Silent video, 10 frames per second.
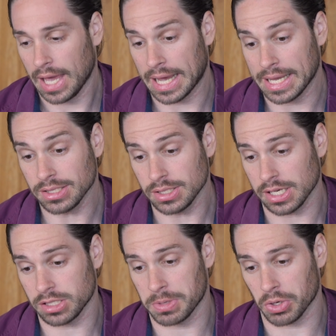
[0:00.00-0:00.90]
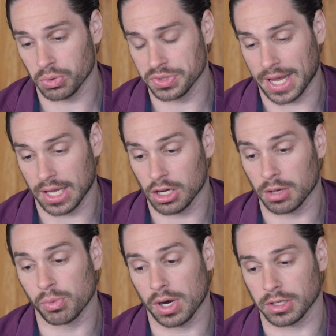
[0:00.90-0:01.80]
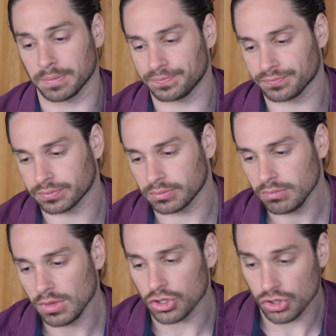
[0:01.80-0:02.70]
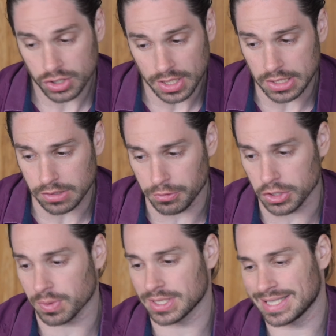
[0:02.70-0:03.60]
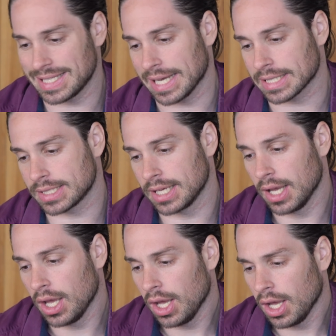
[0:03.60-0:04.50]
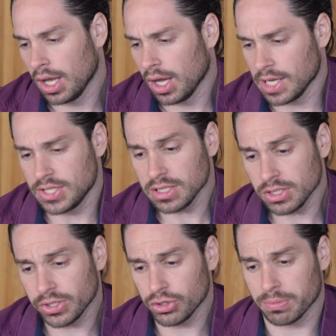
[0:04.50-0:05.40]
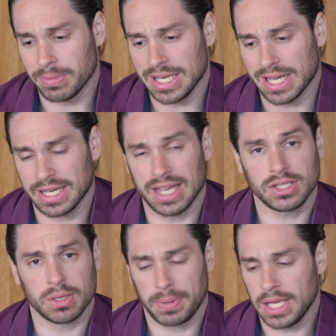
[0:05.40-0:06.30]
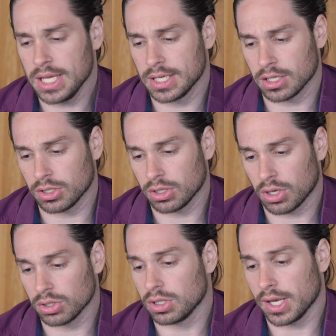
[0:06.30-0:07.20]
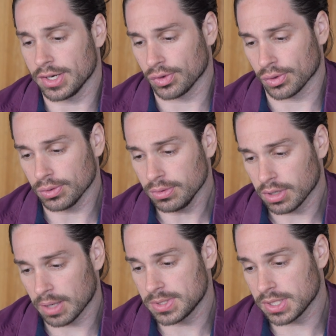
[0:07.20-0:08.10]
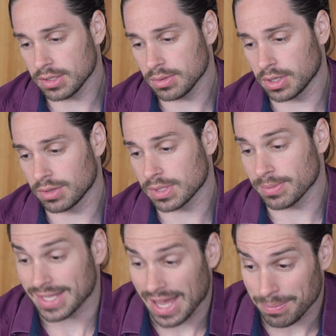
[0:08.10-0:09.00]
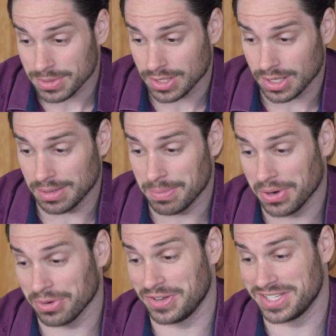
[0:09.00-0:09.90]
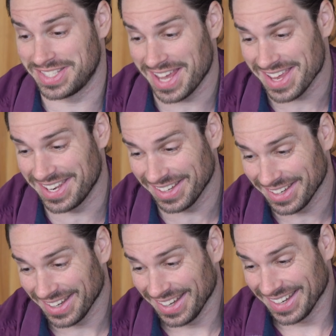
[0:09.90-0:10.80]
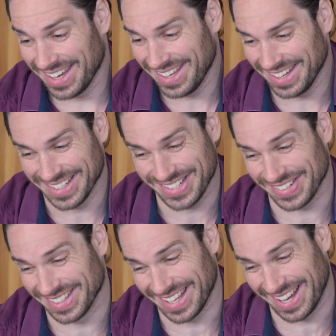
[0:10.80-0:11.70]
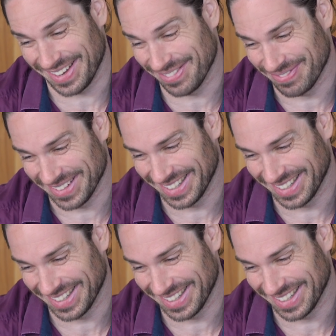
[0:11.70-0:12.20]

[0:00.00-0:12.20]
He hasn't texted me all day and I'm worried. Usually he's the first one to text. I checked his social media and he hasn't appeared online at all. I'm starting to wonder if something's happened to him or if he's dead. I shouldn't laugh.